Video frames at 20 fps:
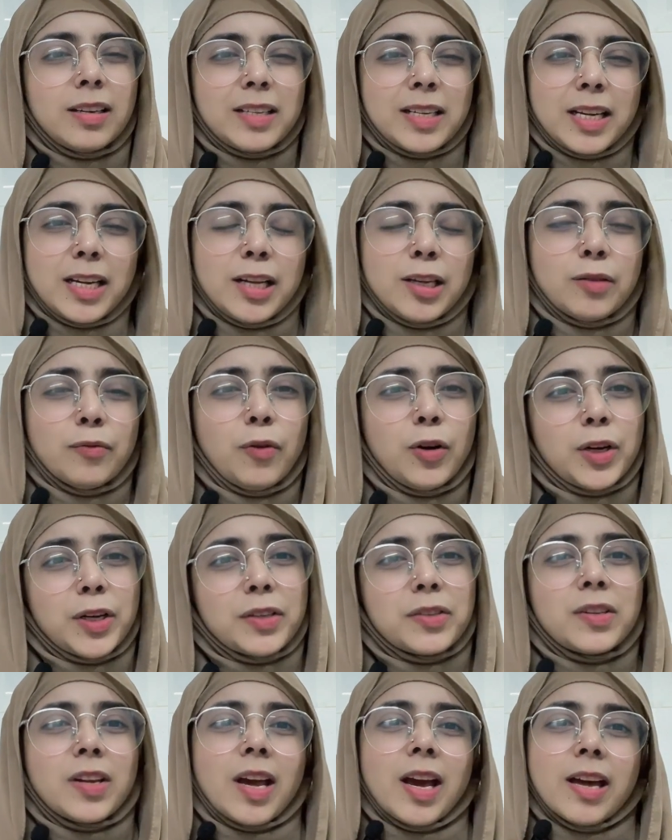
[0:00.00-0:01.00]
a teeth, what
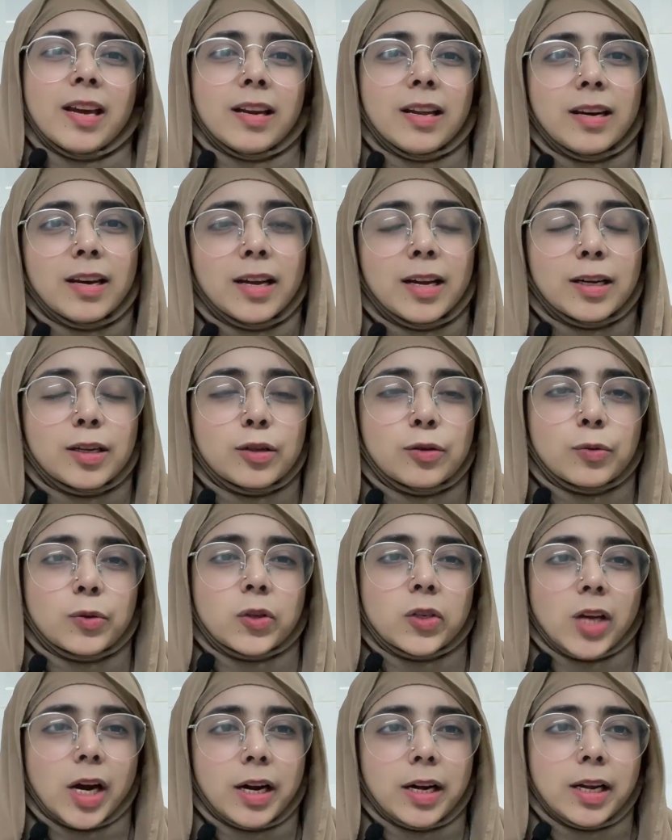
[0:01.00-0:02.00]
is there in it to
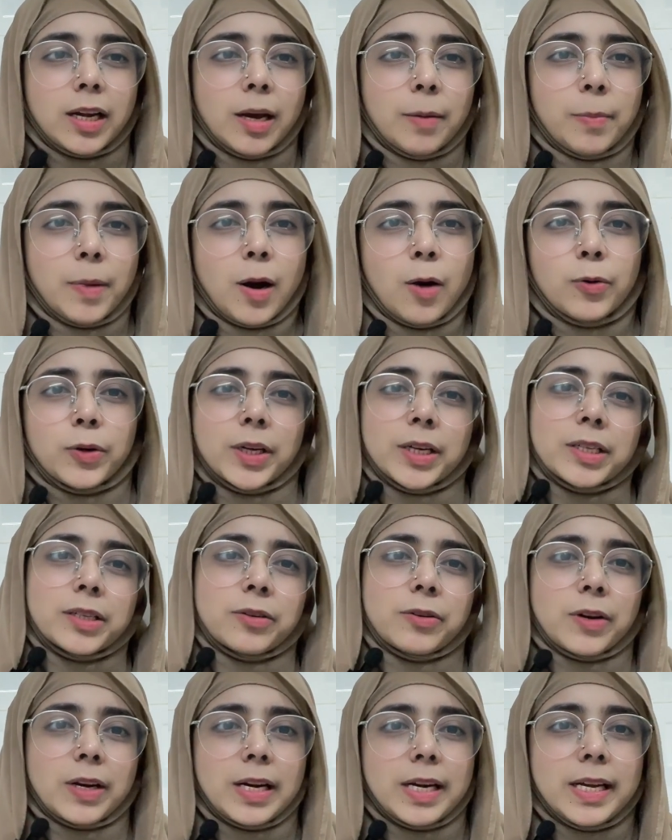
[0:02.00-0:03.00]
study about,
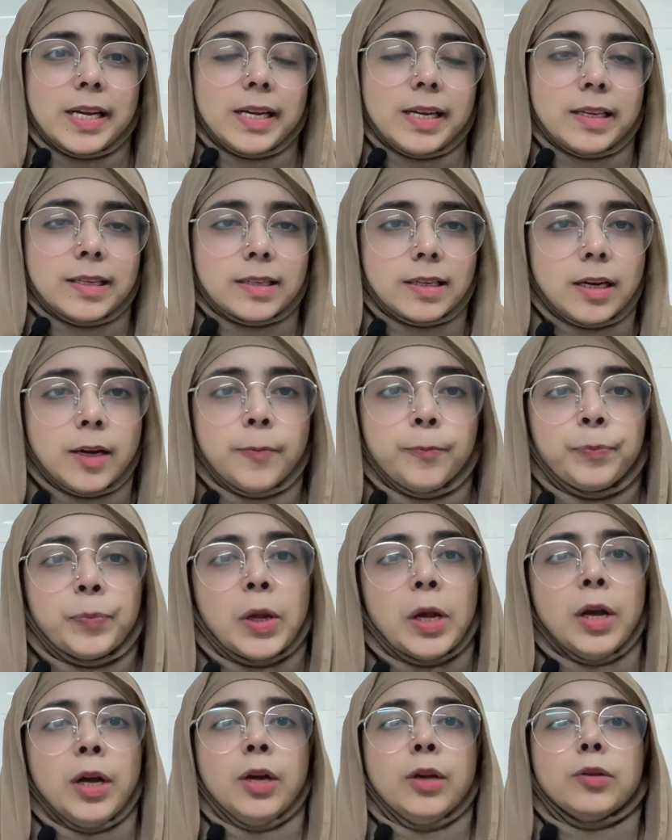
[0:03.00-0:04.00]
it's really easy.
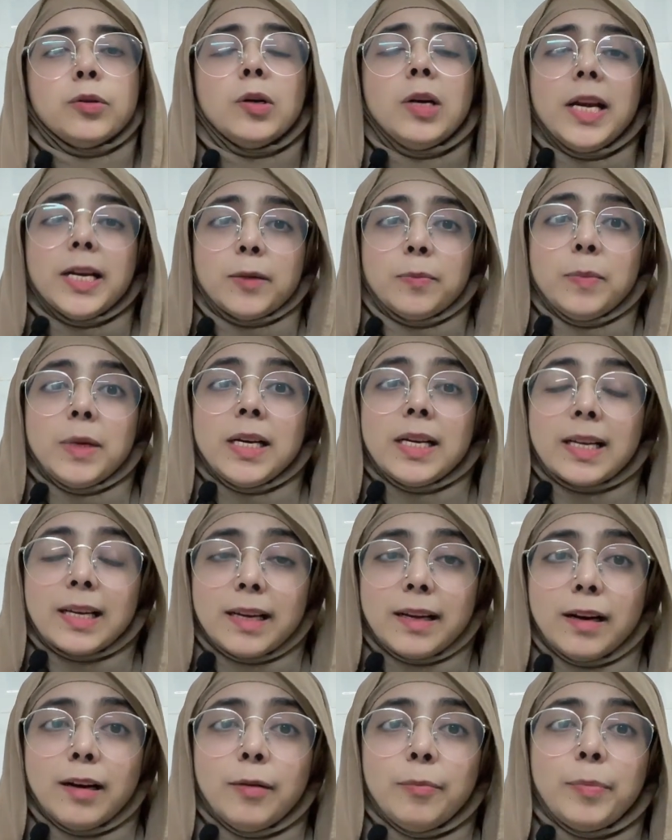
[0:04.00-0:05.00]
So let me
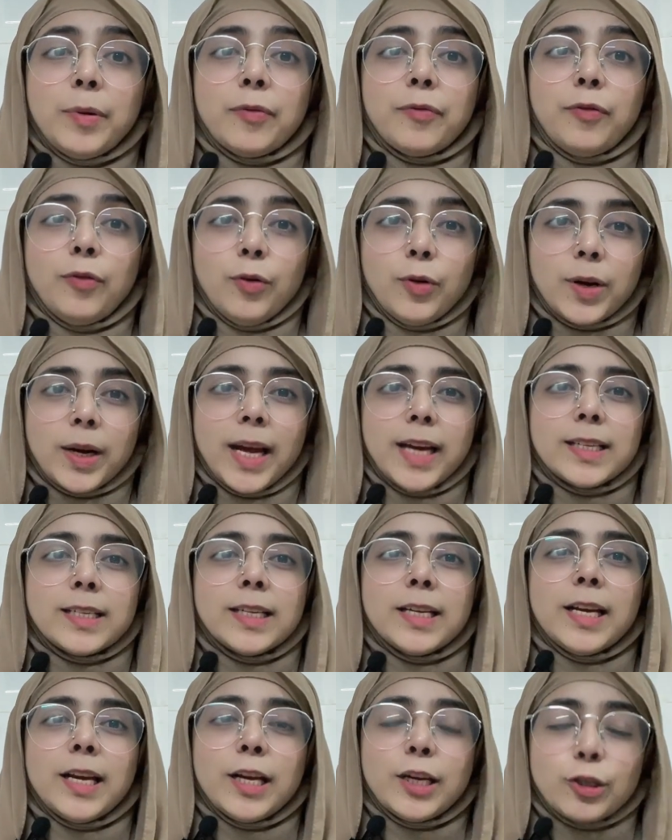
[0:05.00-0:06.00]
clear, before
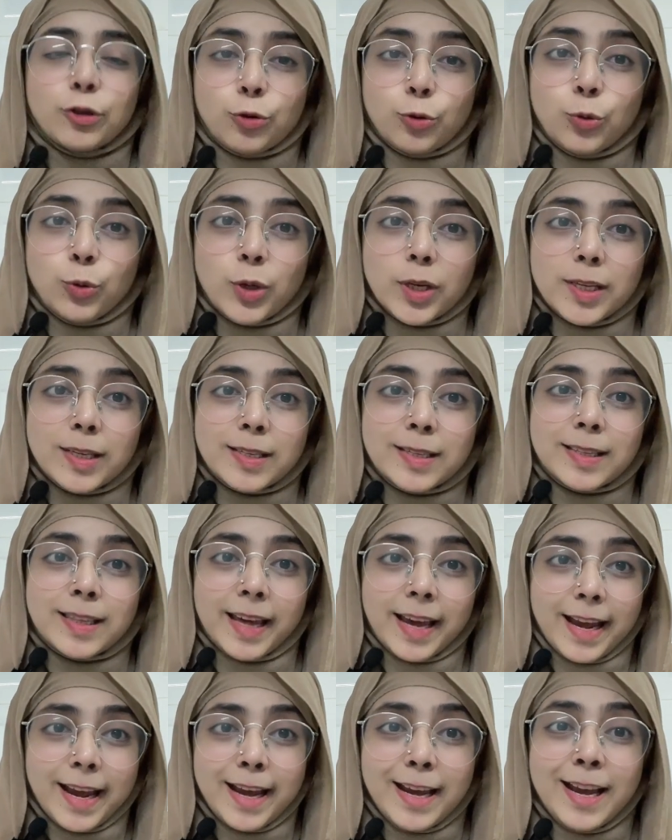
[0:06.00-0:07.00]
getting into this
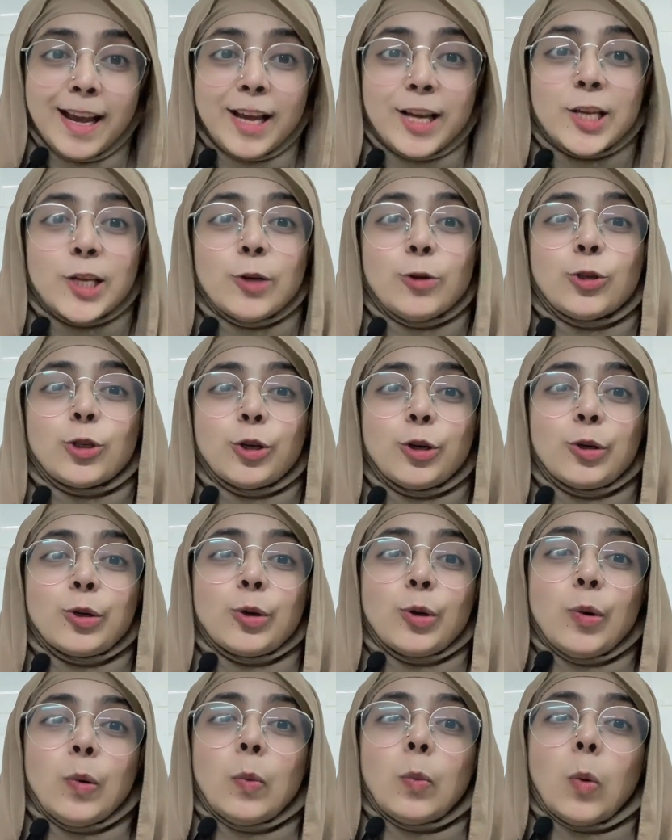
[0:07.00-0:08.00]
thing, you should
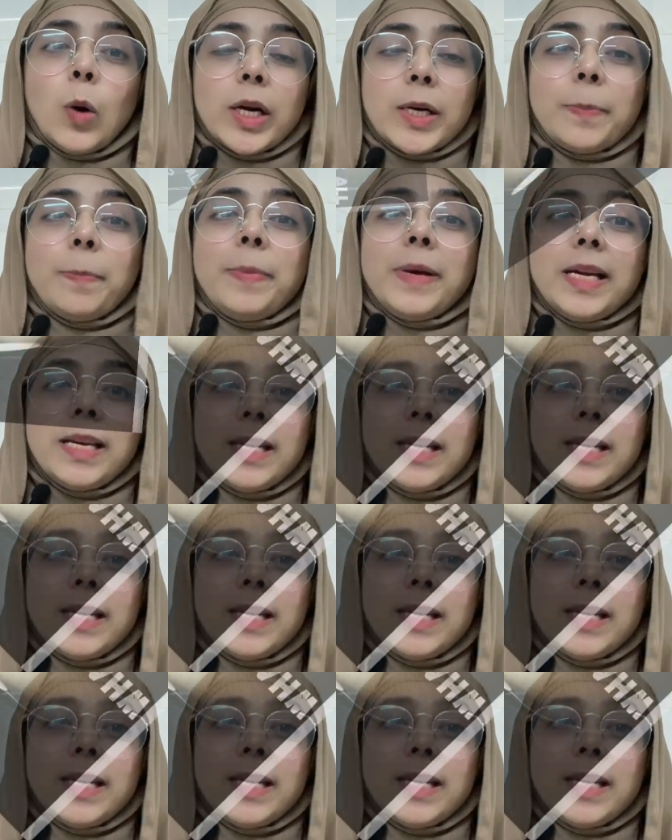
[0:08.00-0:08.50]
know what